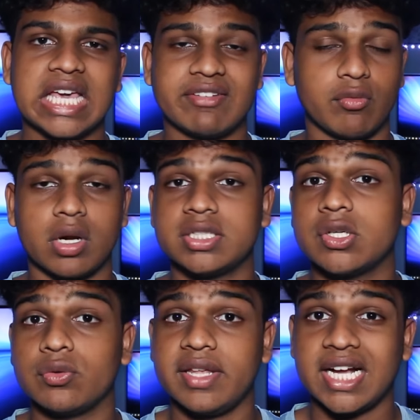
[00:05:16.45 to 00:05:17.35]
If I wanted to
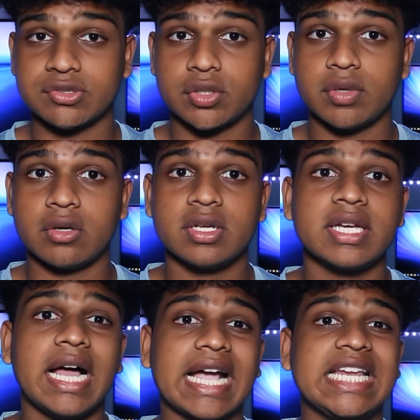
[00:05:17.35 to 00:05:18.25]
go the extra route,
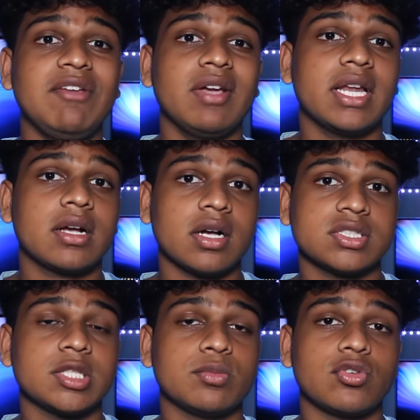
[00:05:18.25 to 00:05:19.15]
I can even get a
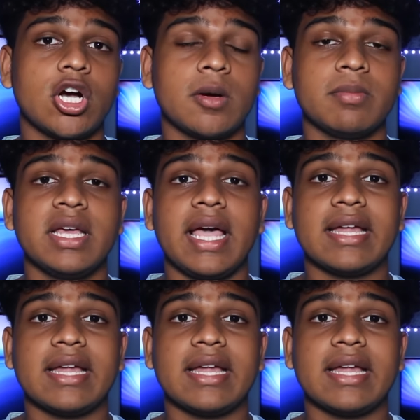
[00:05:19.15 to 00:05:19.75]
custom ROM